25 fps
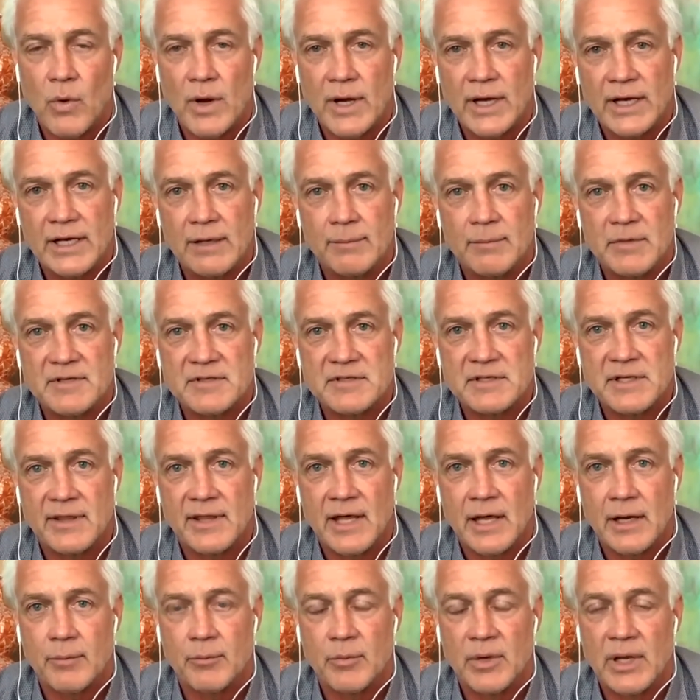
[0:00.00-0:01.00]
I wanted him to
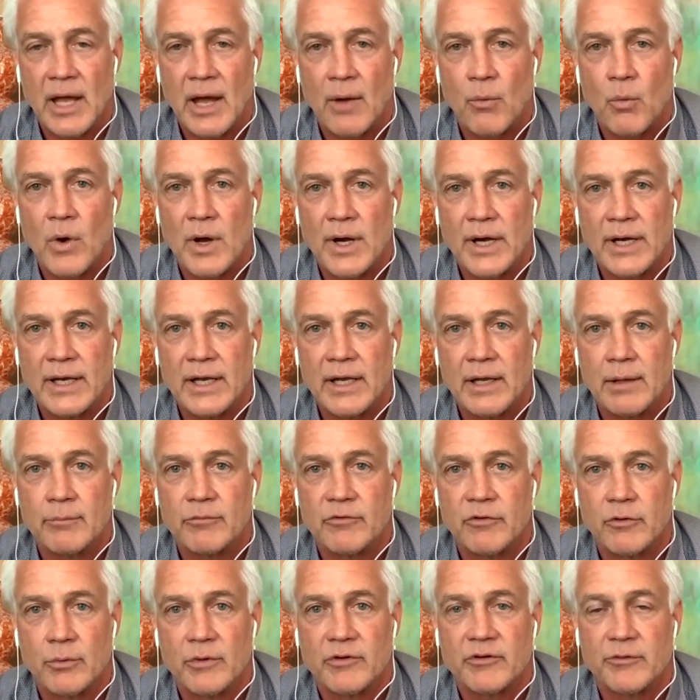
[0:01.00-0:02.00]
see that in me. I wanted
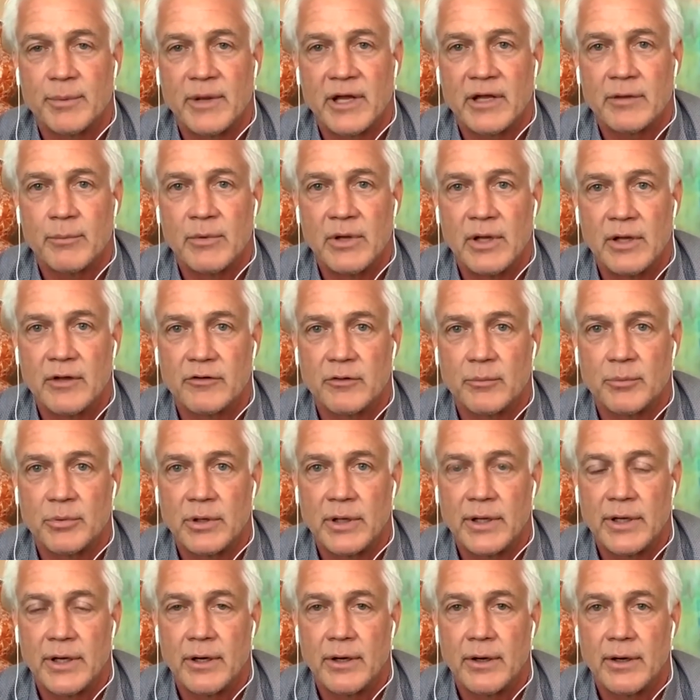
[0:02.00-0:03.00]
him to respect me as a
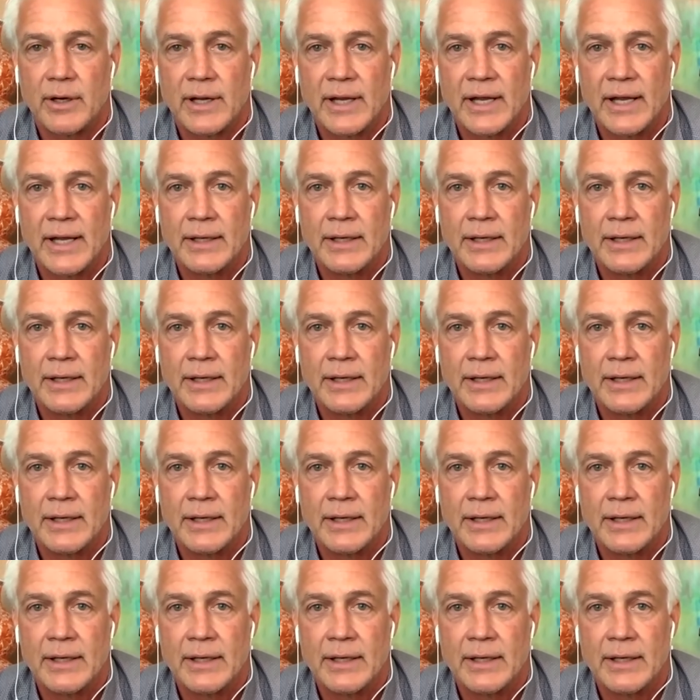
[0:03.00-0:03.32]
player.